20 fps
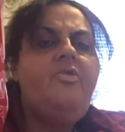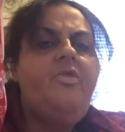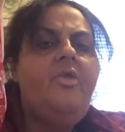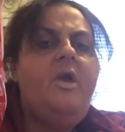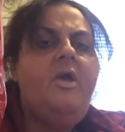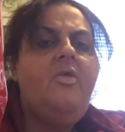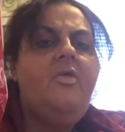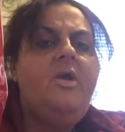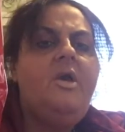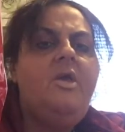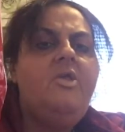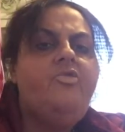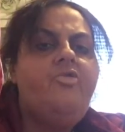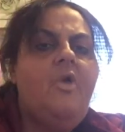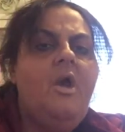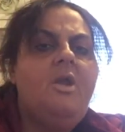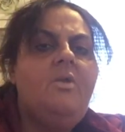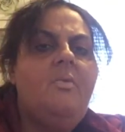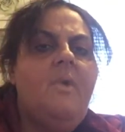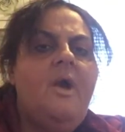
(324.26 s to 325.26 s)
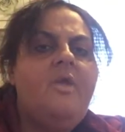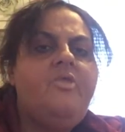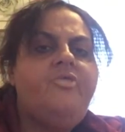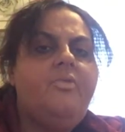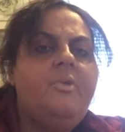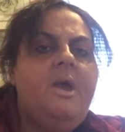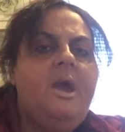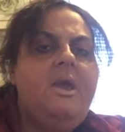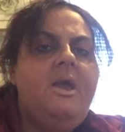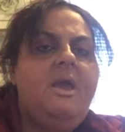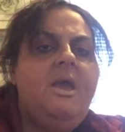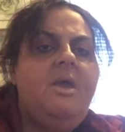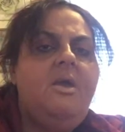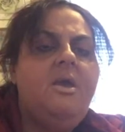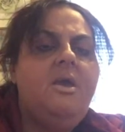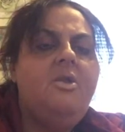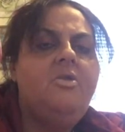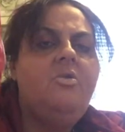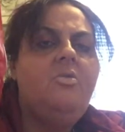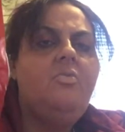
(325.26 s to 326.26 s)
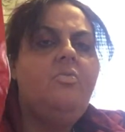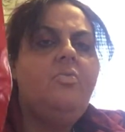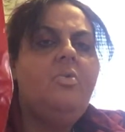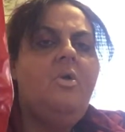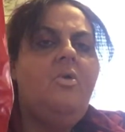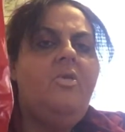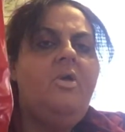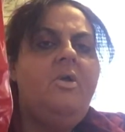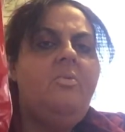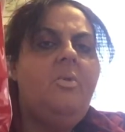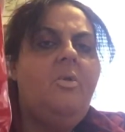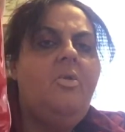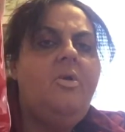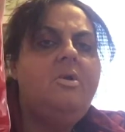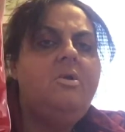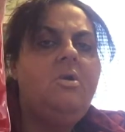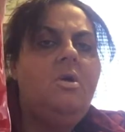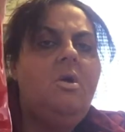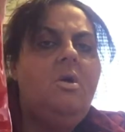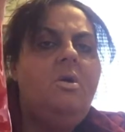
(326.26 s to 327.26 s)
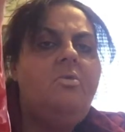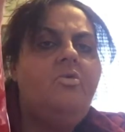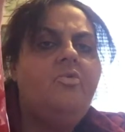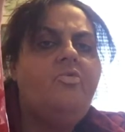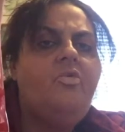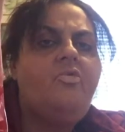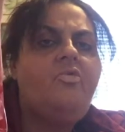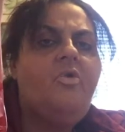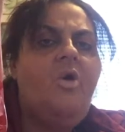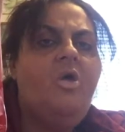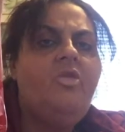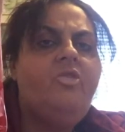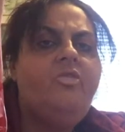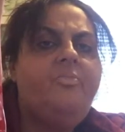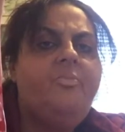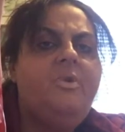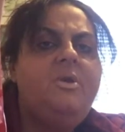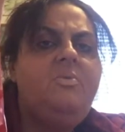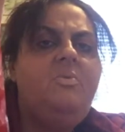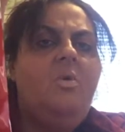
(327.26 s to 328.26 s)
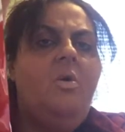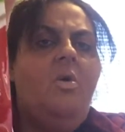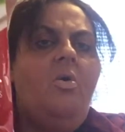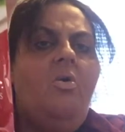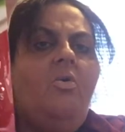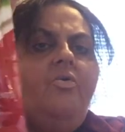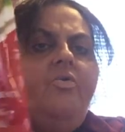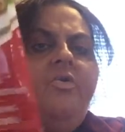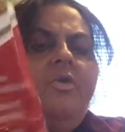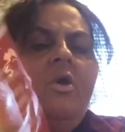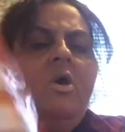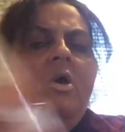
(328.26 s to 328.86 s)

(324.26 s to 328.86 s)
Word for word: lately to try to watch what I eat, and they're really, really good. They're just called spring rolls.